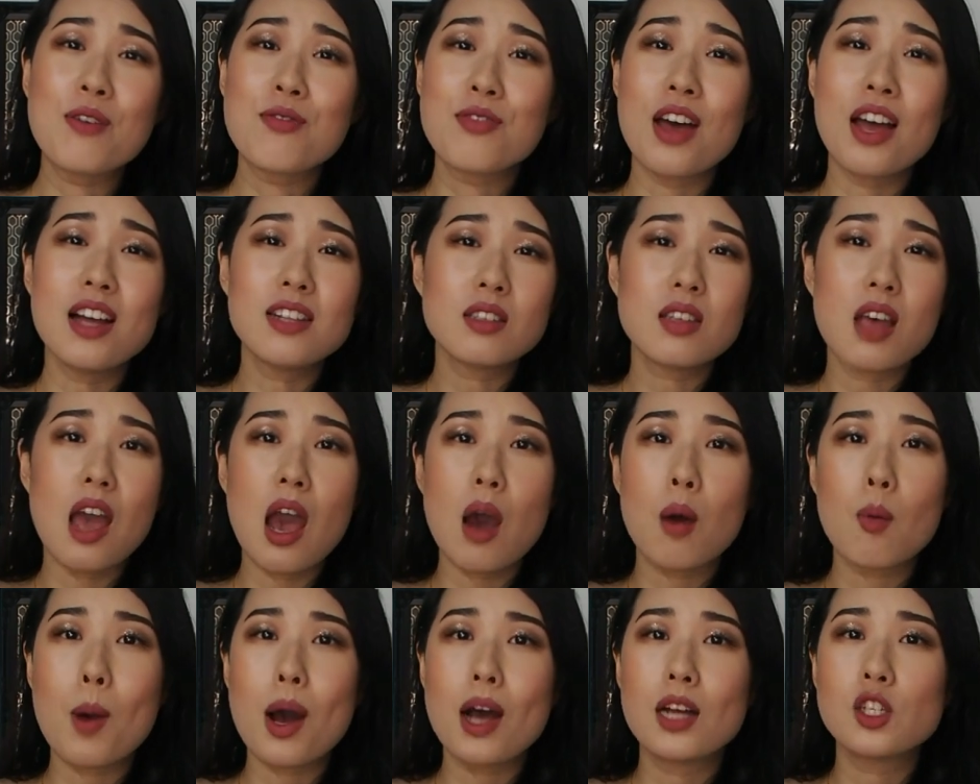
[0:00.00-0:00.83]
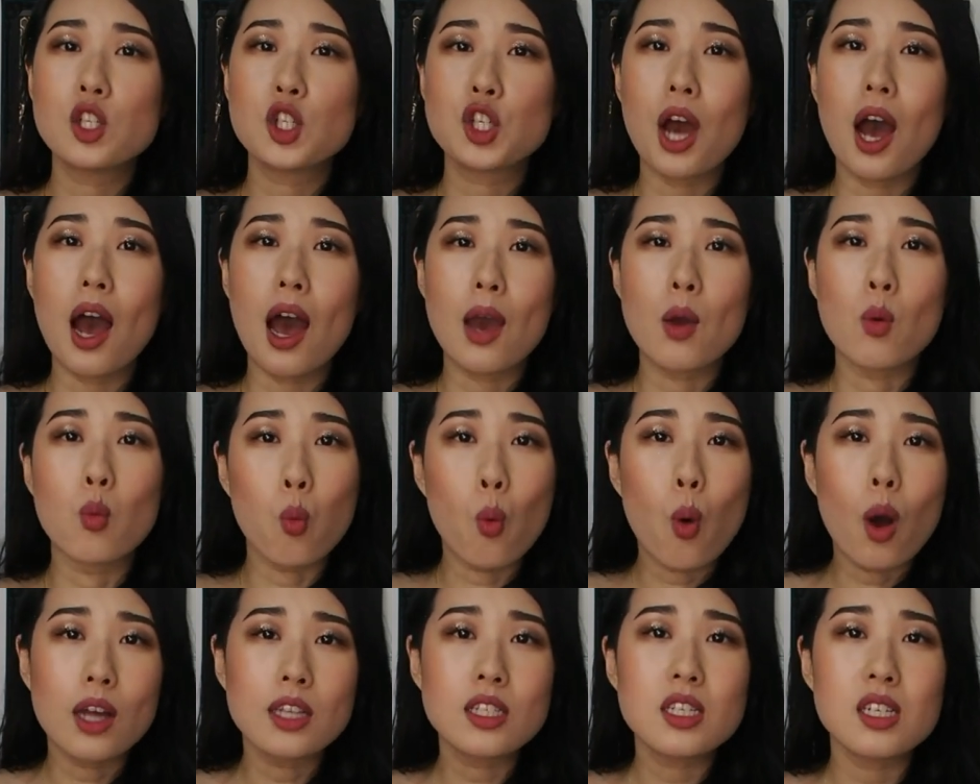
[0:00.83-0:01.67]
That's how much I
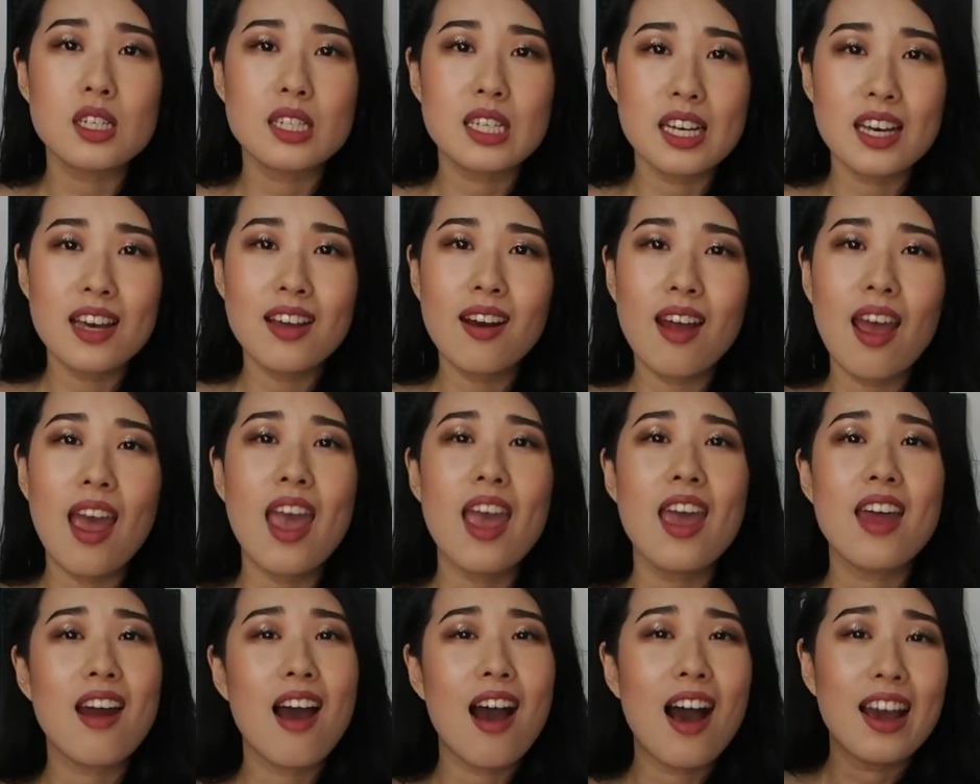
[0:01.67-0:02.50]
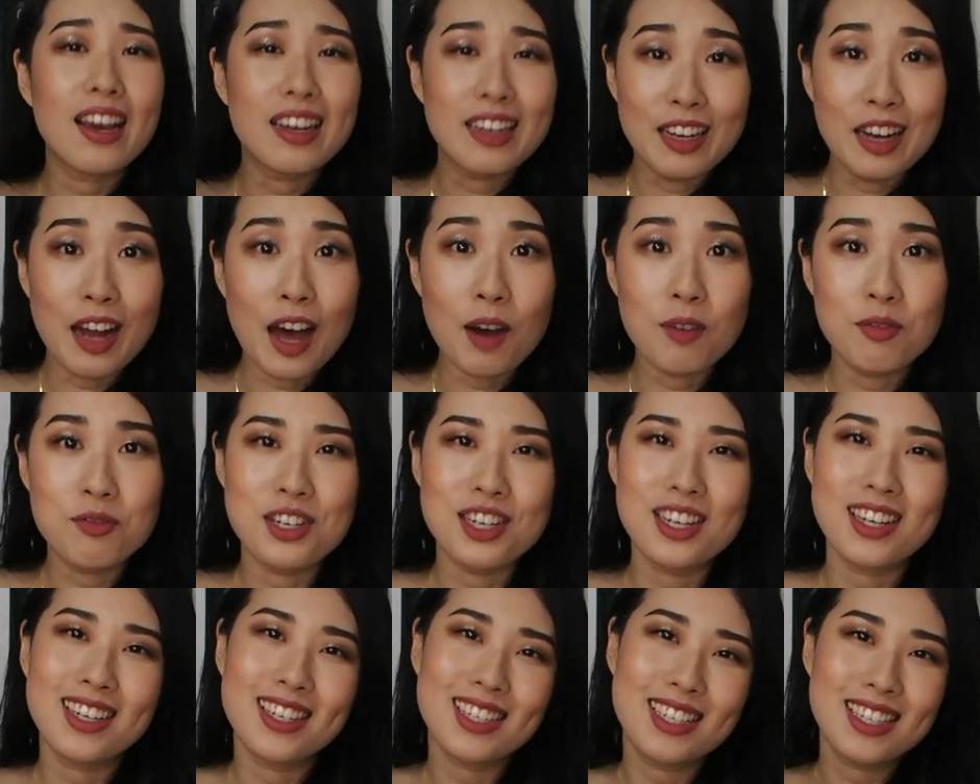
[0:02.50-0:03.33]
wanted it and I loved
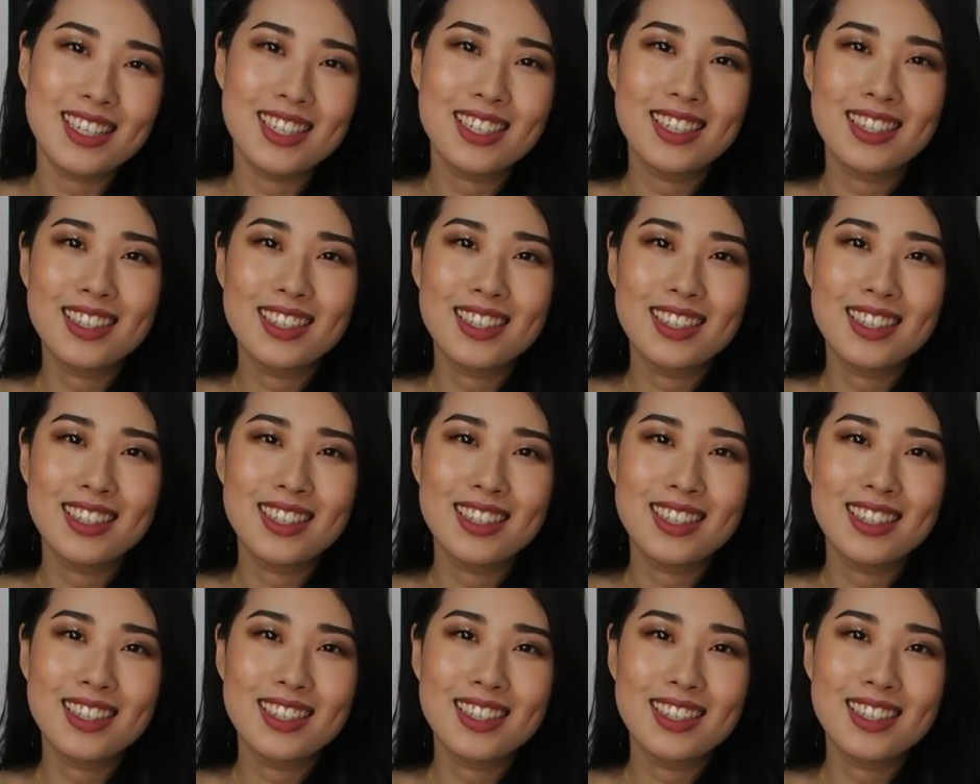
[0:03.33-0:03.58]
it.